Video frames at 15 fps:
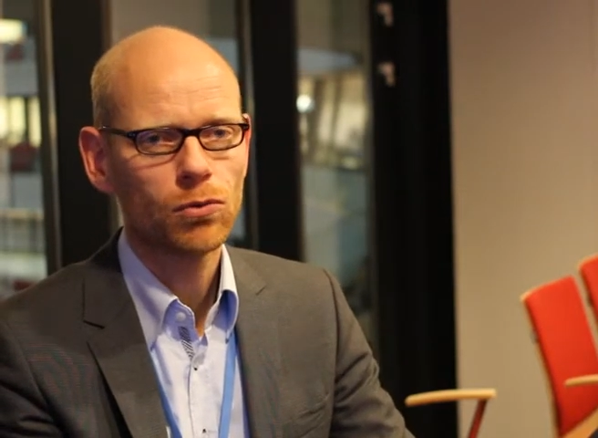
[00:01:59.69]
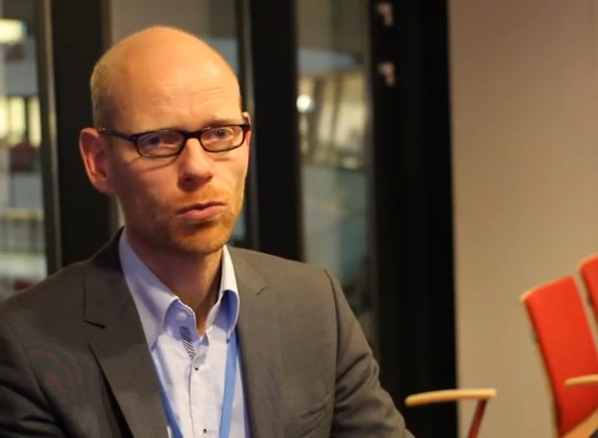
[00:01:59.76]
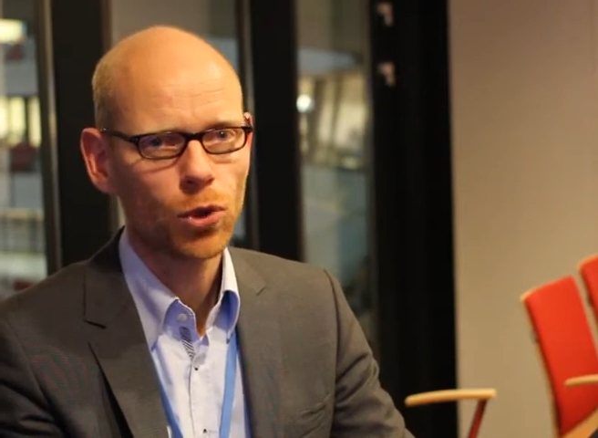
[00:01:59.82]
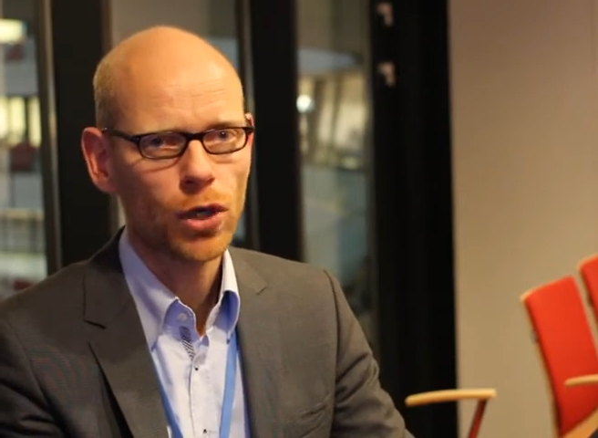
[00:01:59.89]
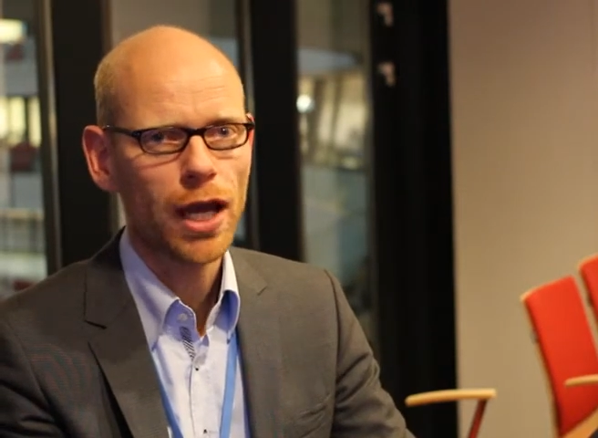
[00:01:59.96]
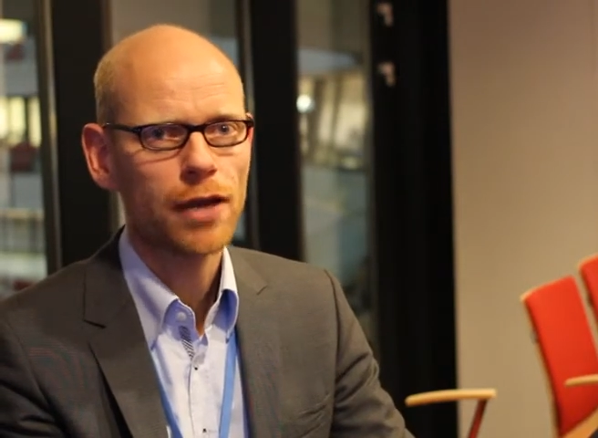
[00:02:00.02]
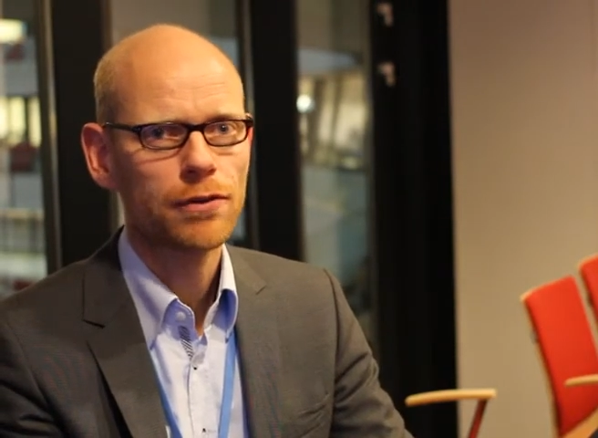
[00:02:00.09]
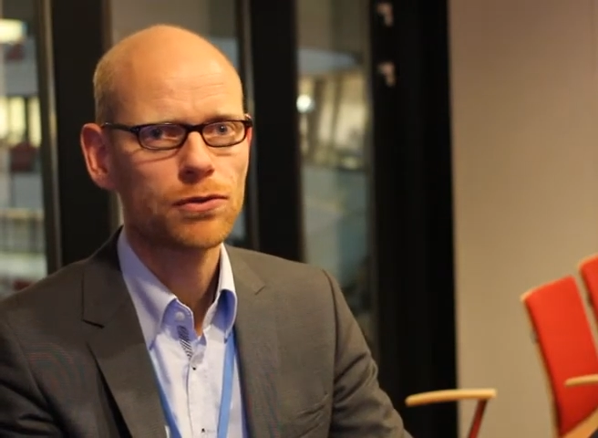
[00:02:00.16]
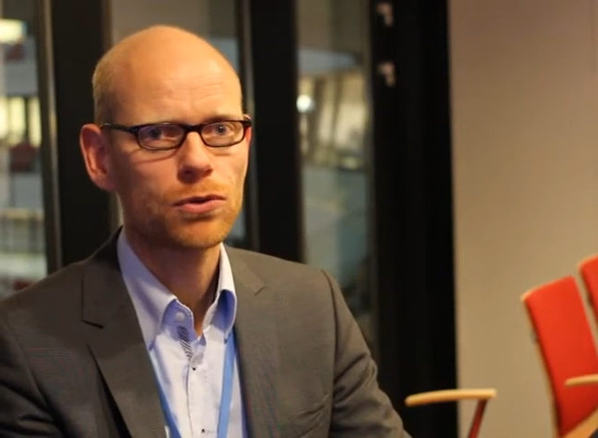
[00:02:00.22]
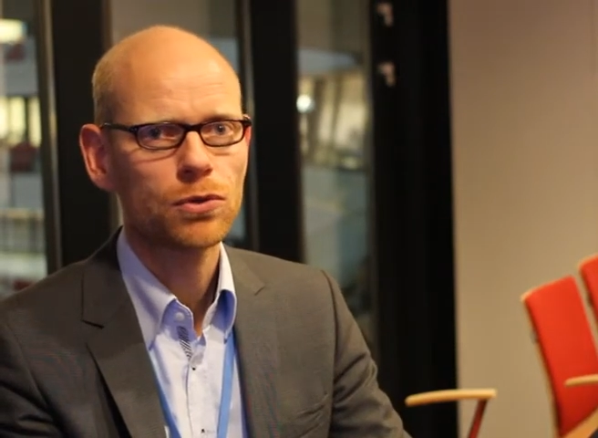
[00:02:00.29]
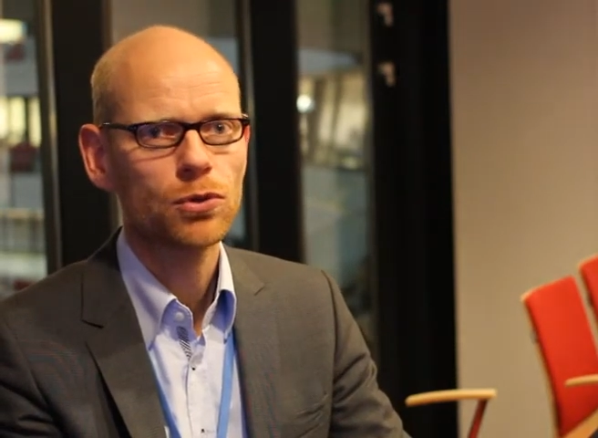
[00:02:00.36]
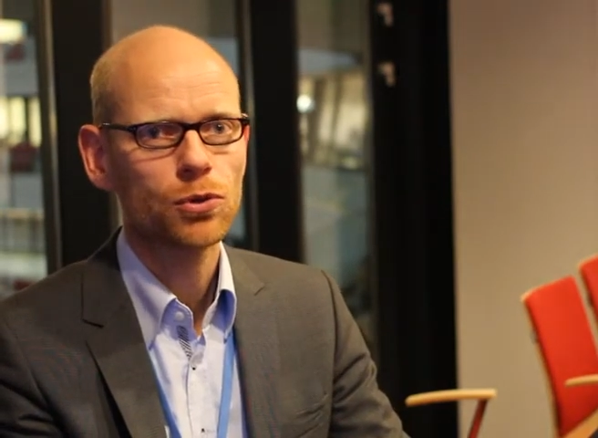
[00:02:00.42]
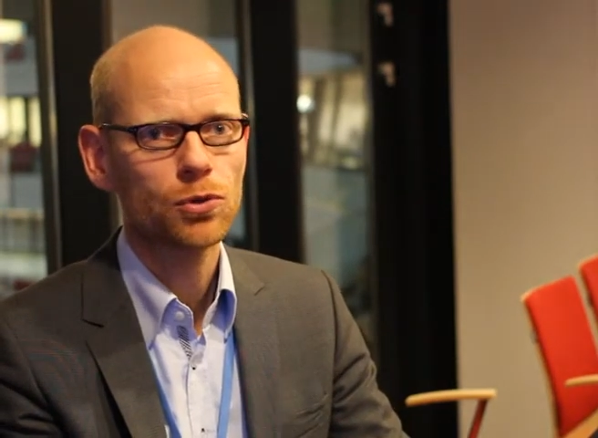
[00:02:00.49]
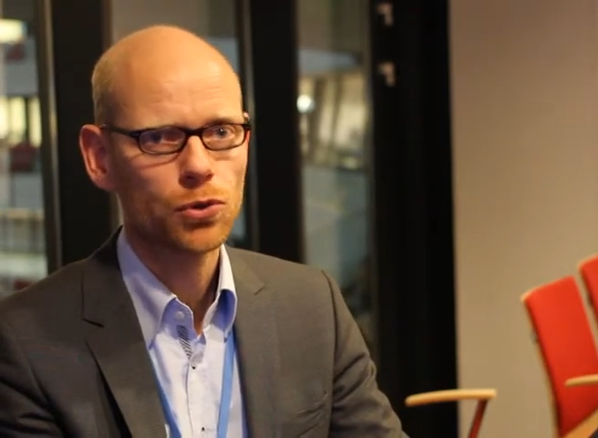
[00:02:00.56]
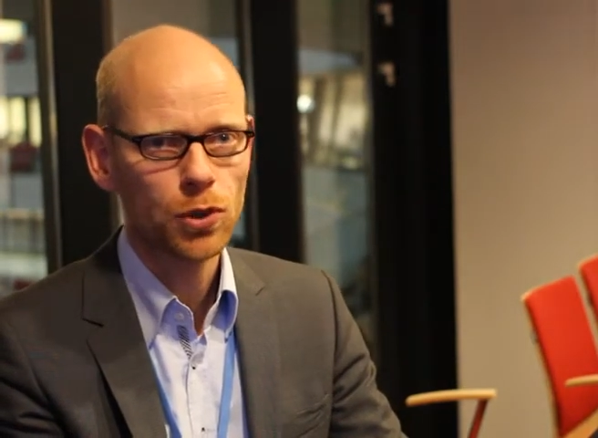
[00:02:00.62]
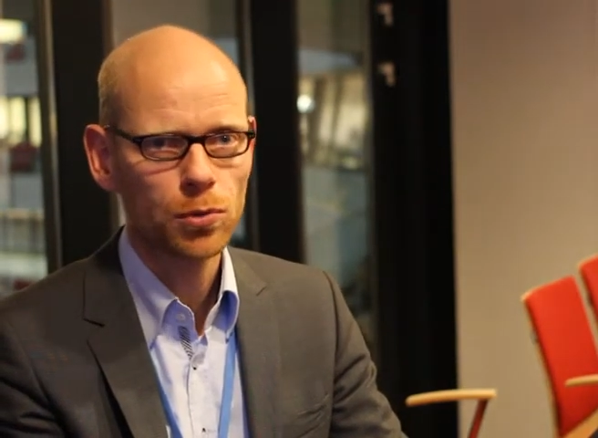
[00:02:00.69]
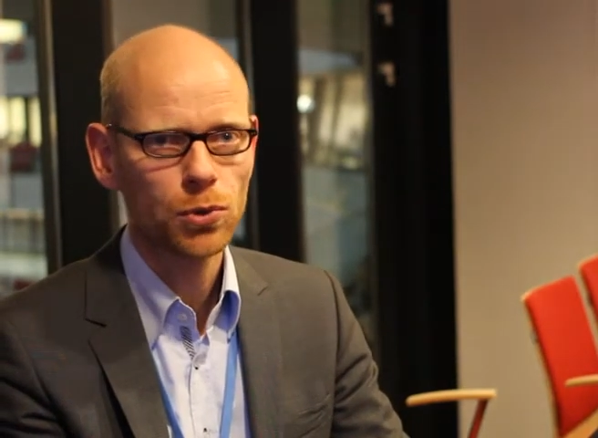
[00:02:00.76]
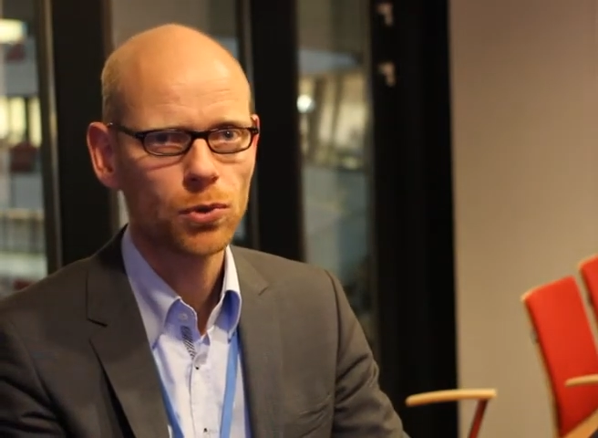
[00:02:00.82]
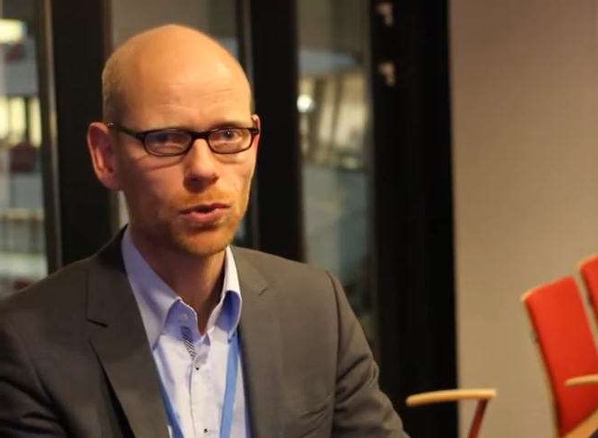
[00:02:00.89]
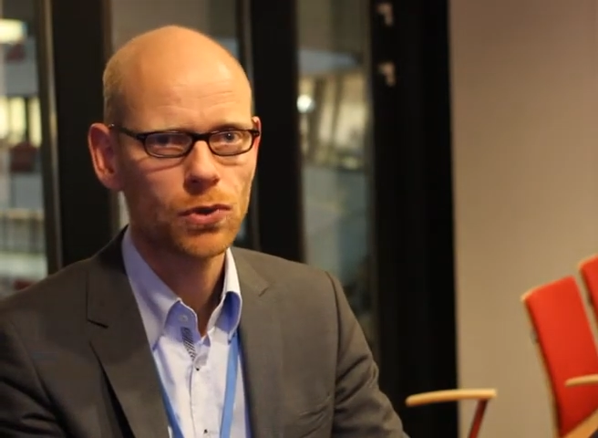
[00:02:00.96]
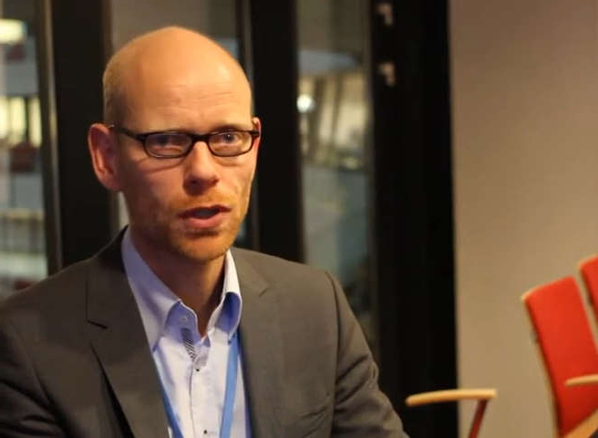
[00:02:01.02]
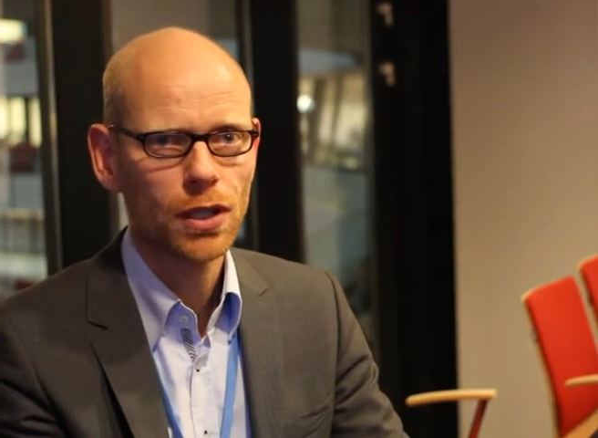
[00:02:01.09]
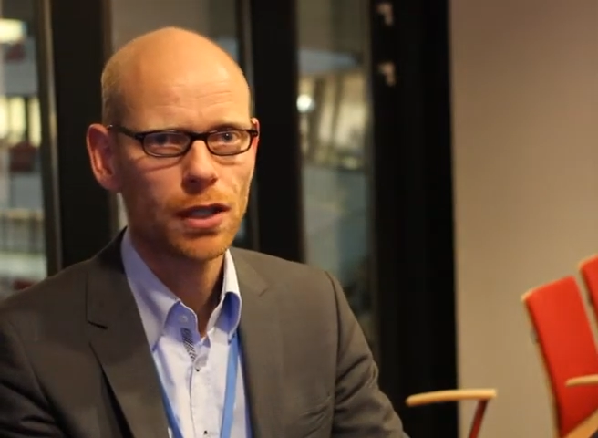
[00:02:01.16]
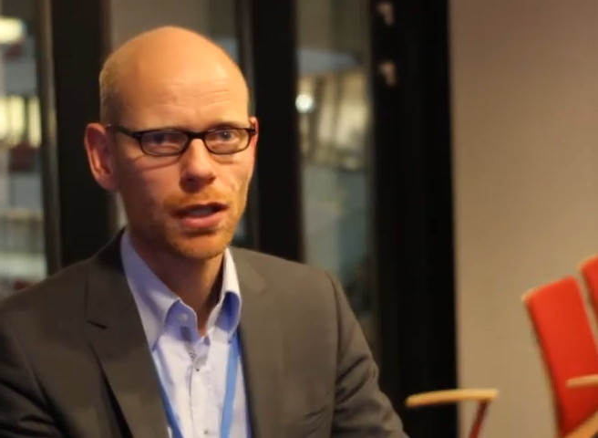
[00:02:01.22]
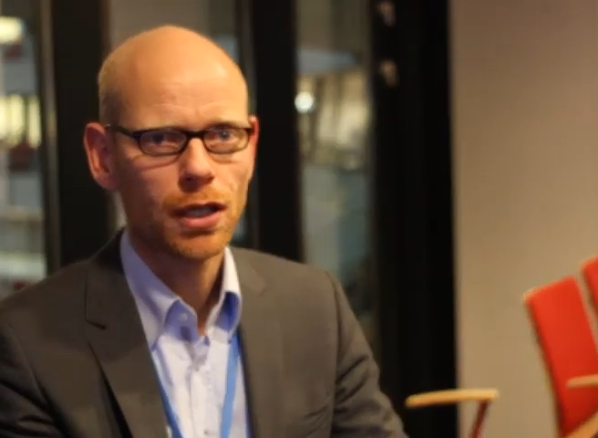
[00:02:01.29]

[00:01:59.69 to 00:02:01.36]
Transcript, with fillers: would have to contribute